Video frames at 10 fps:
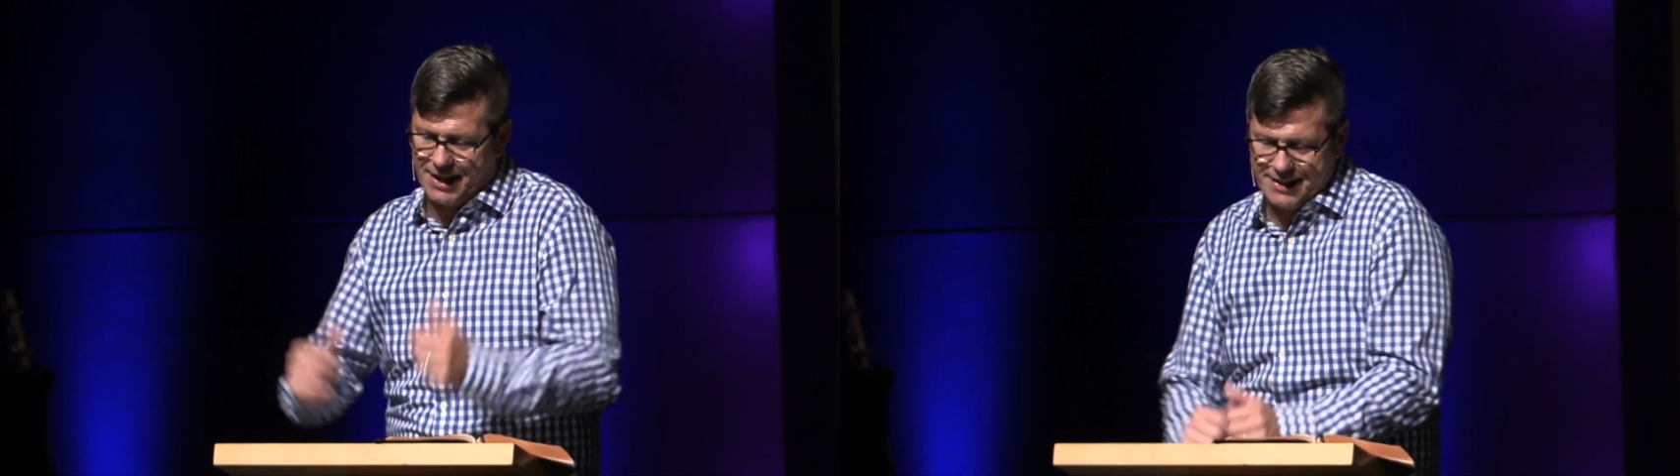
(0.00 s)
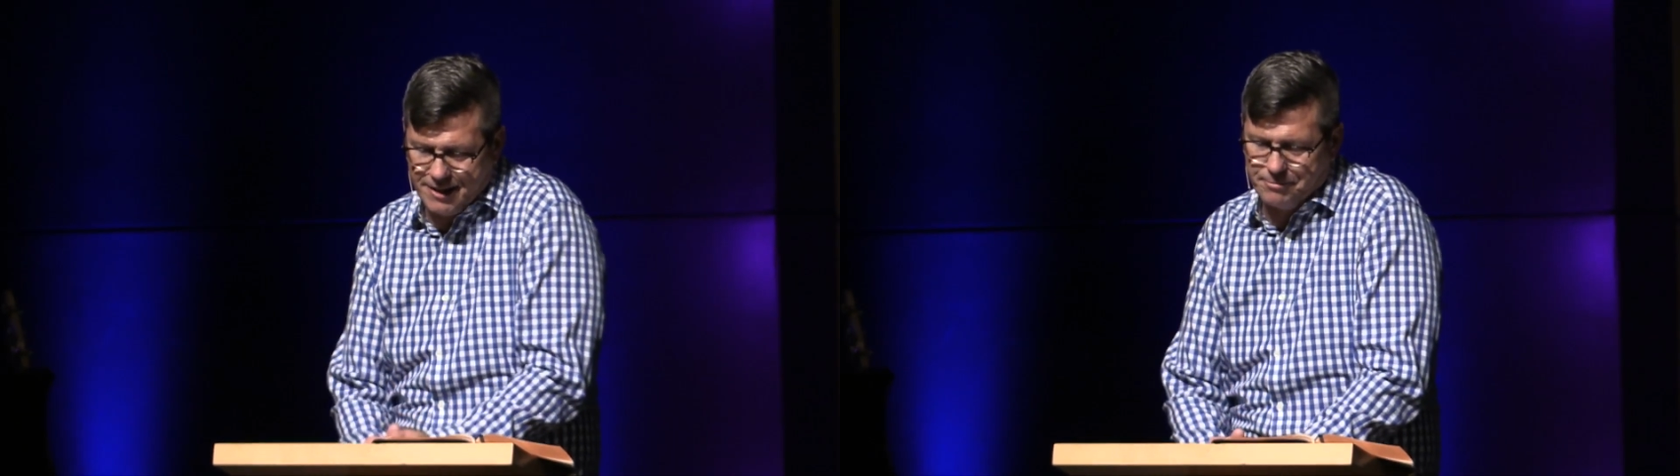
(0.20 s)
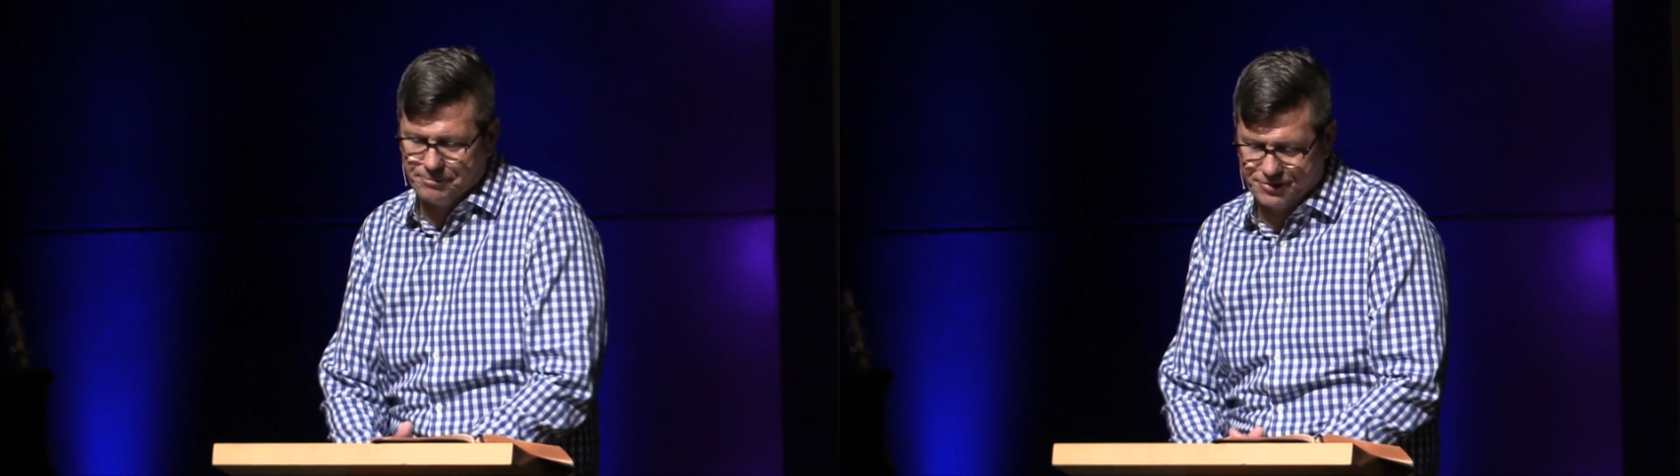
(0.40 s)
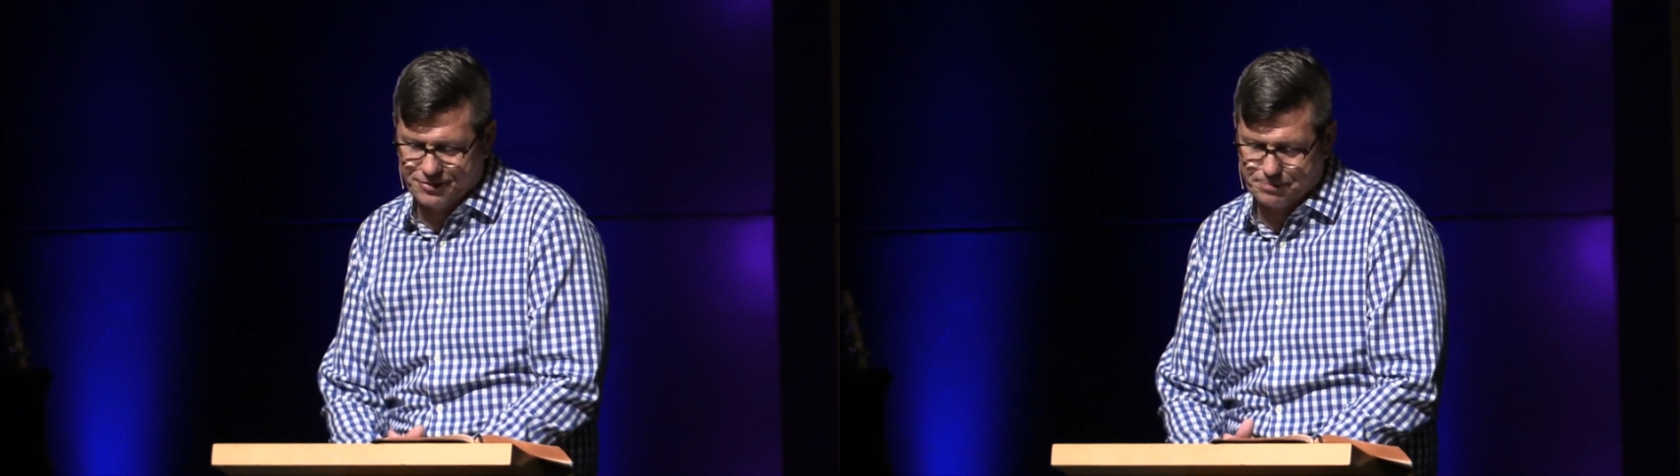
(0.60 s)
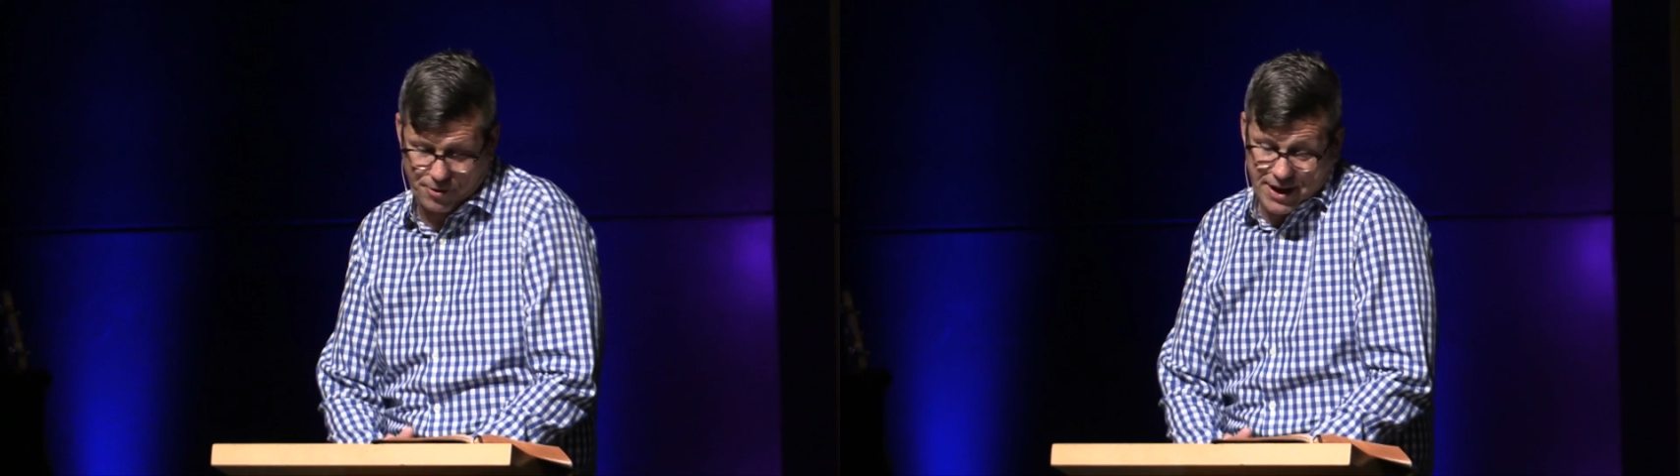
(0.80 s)
hymns,
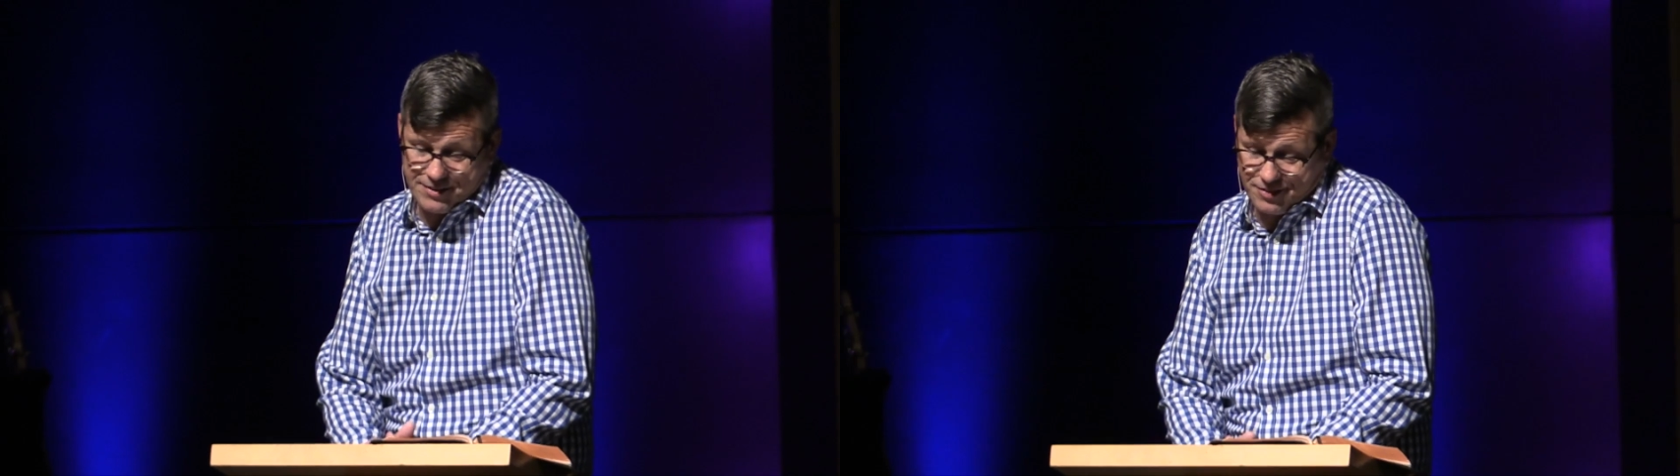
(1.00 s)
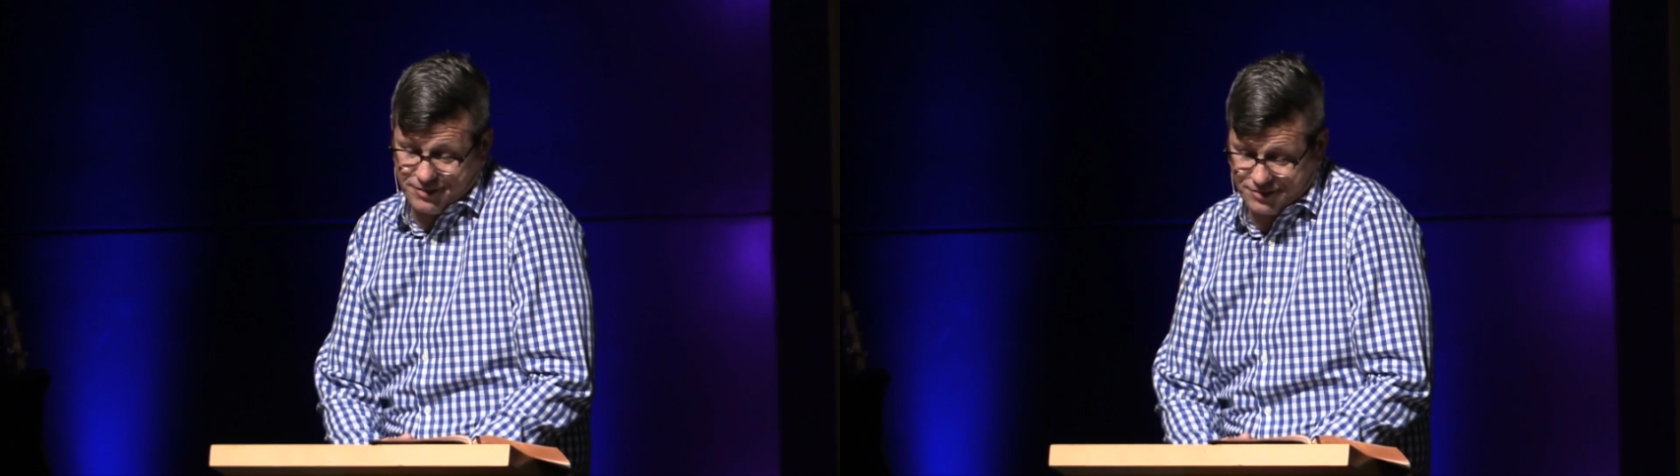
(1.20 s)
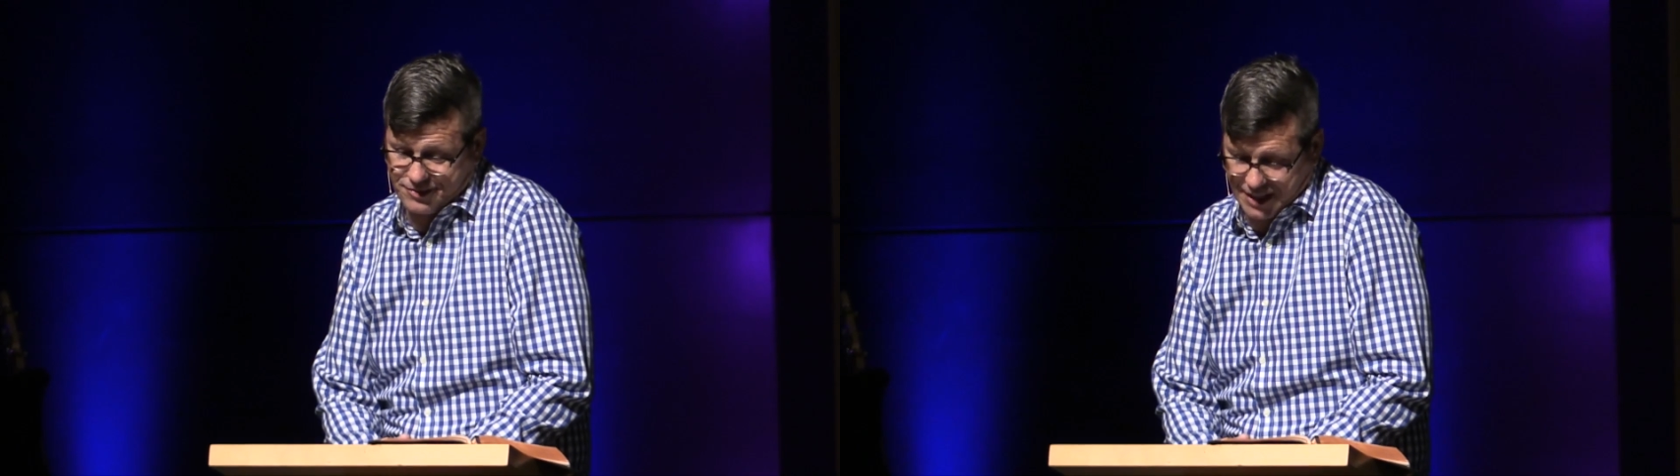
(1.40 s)
praises to